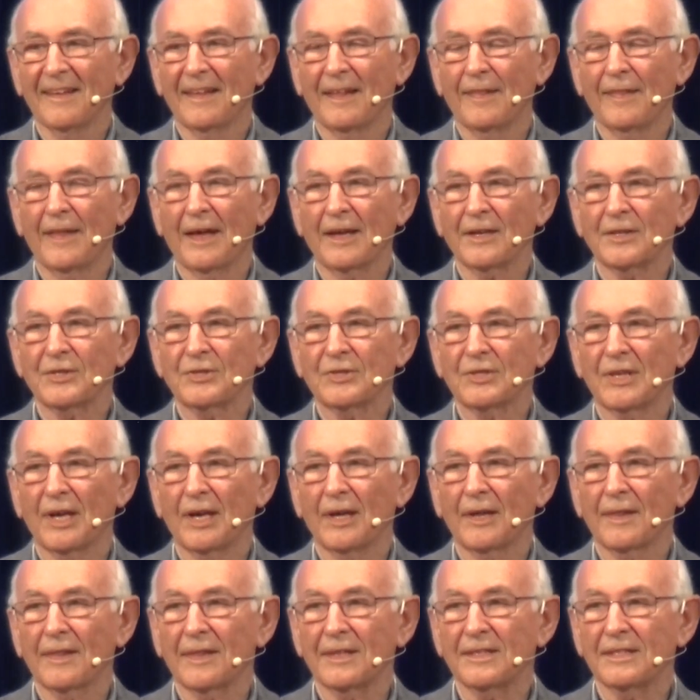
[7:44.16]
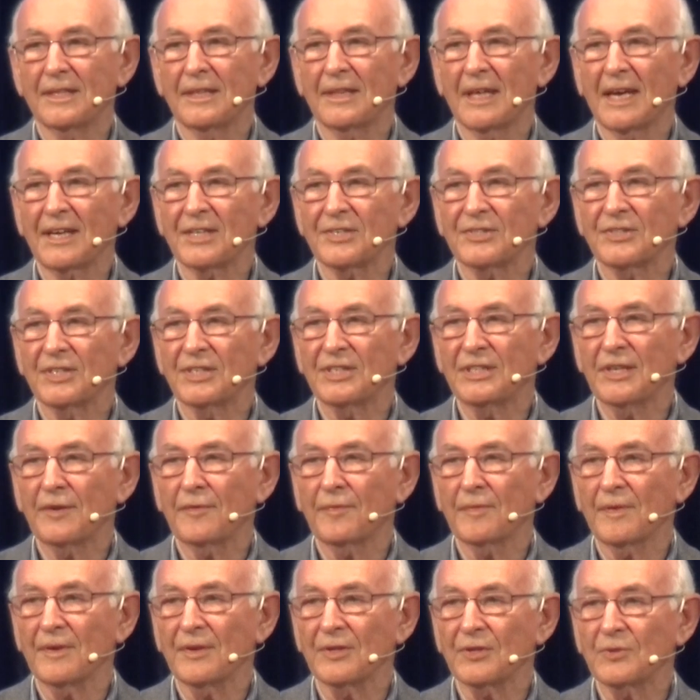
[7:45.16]
And that's the
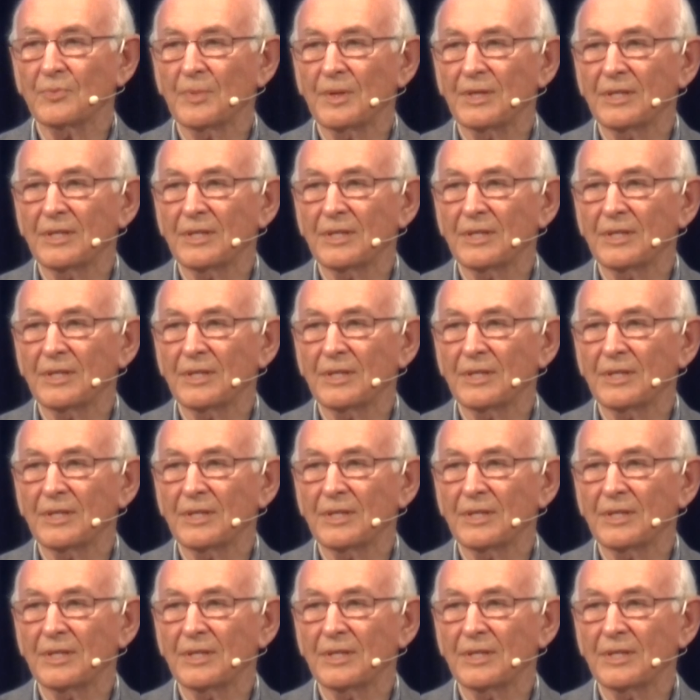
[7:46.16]
difference.